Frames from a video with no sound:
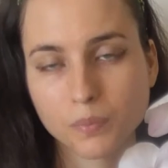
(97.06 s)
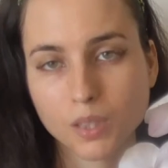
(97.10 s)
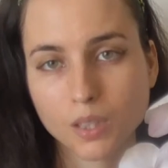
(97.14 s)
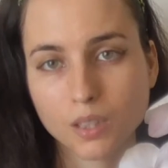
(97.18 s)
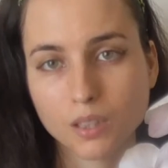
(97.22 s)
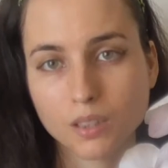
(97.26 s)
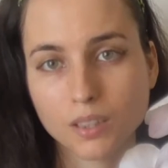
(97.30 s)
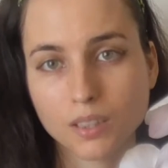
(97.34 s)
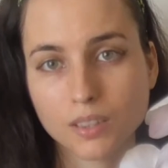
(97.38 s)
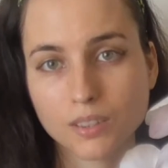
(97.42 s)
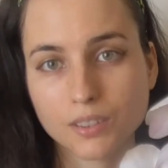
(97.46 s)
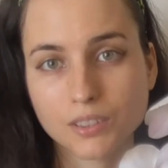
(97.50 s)

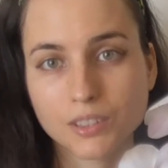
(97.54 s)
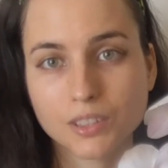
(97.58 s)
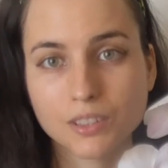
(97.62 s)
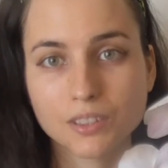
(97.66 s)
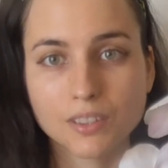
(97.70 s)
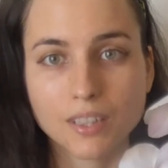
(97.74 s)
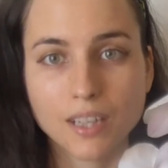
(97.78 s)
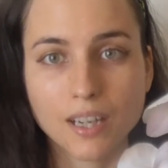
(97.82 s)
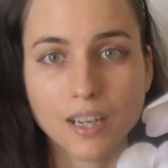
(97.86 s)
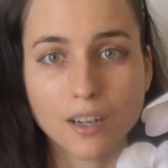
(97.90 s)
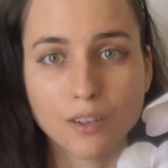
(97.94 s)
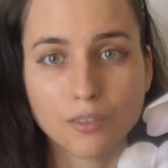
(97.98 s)
letters in
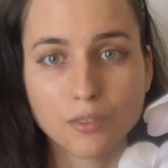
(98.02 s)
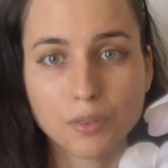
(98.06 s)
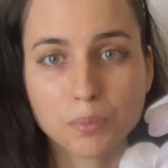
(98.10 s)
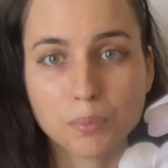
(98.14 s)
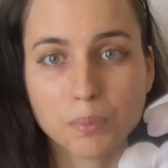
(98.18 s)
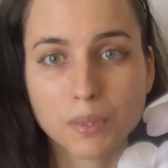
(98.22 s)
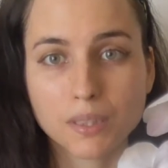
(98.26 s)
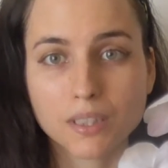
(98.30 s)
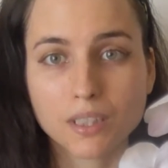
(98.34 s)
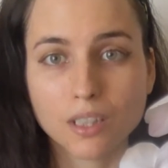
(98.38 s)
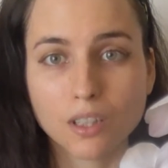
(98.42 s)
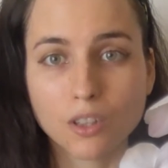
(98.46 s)
their
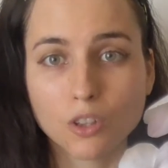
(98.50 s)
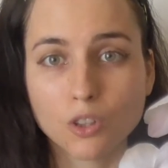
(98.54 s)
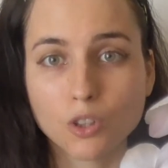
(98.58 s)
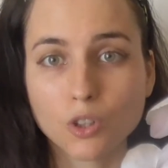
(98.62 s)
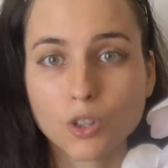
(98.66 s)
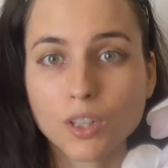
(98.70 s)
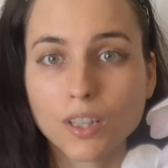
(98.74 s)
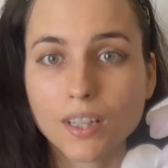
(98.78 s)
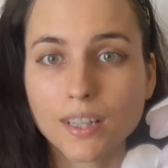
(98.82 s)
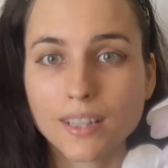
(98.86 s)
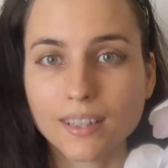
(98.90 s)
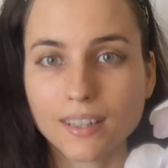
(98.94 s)
alphabet that
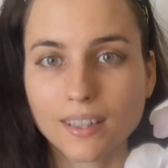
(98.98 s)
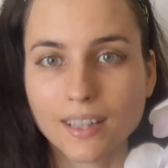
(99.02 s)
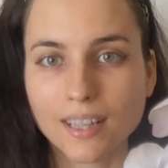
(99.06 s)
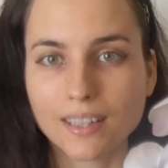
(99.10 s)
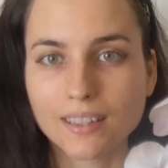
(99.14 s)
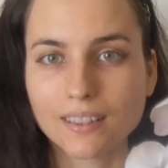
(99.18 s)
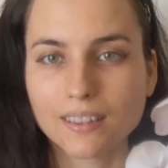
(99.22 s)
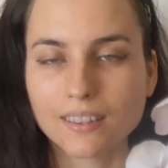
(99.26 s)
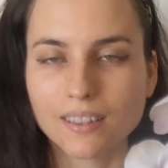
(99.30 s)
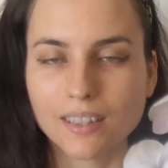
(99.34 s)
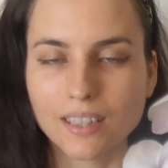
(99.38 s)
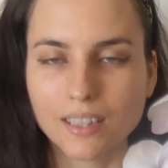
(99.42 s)
look like
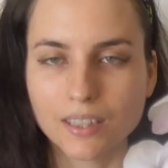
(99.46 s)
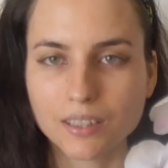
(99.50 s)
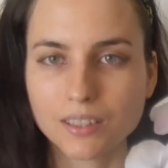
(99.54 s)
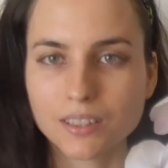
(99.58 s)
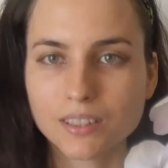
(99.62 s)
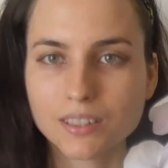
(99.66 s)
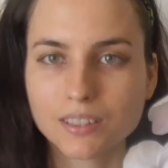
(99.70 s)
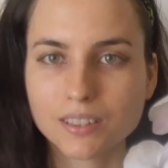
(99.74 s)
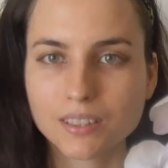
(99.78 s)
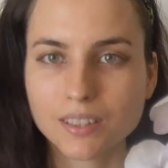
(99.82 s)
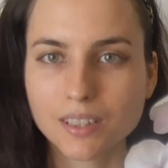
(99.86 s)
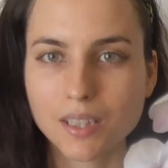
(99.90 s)
Latin
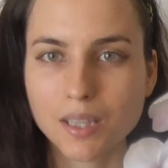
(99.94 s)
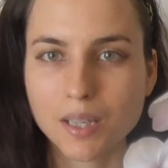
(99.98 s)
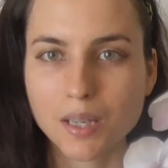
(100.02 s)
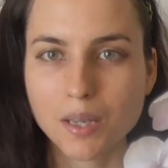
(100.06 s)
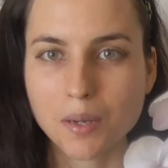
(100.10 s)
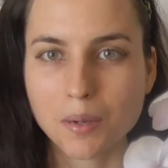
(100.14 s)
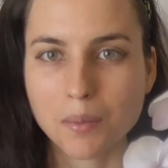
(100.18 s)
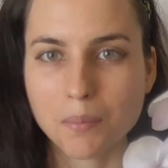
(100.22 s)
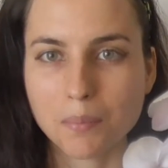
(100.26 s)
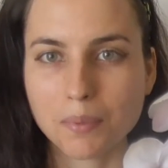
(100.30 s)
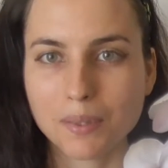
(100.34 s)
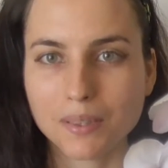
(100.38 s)
letters,
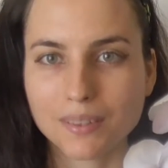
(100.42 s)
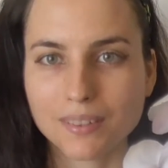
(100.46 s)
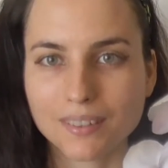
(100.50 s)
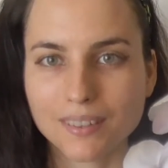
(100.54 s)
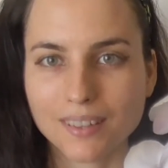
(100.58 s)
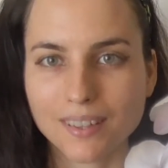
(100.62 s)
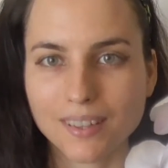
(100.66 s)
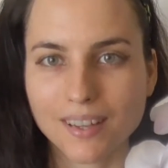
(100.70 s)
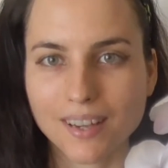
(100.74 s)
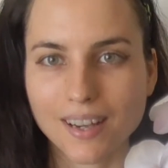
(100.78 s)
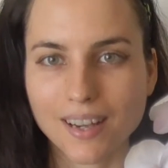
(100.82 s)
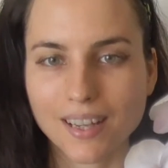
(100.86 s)
but
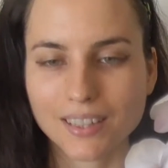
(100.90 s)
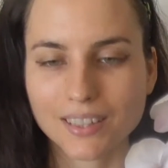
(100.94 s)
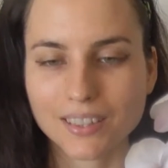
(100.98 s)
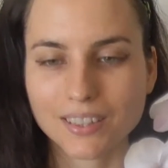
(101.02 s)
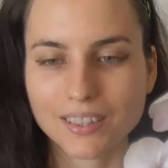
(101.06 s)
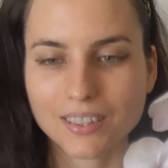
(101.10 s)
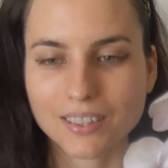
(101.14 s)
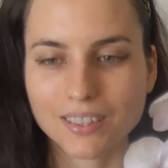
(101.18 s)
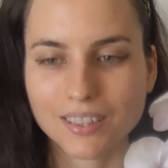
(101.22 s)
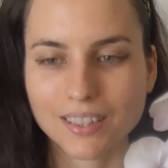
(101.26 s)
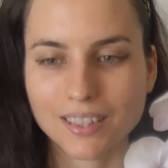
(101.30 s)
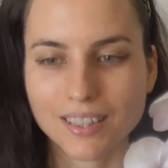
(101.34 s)
they're
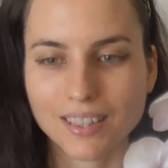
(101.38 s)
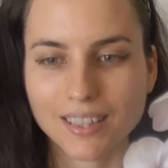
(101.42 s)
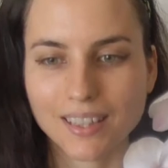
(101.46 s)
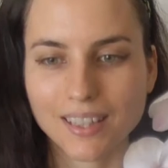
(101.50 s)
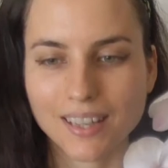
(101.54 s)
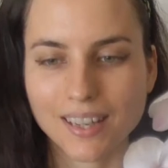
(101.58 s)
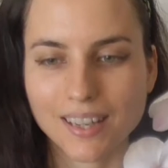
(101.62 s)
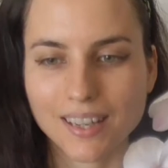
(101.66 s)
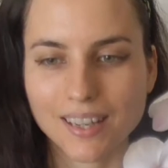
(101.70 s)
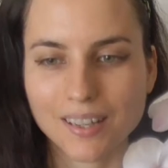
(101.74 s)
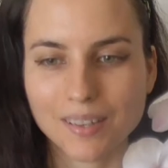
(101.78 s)
actually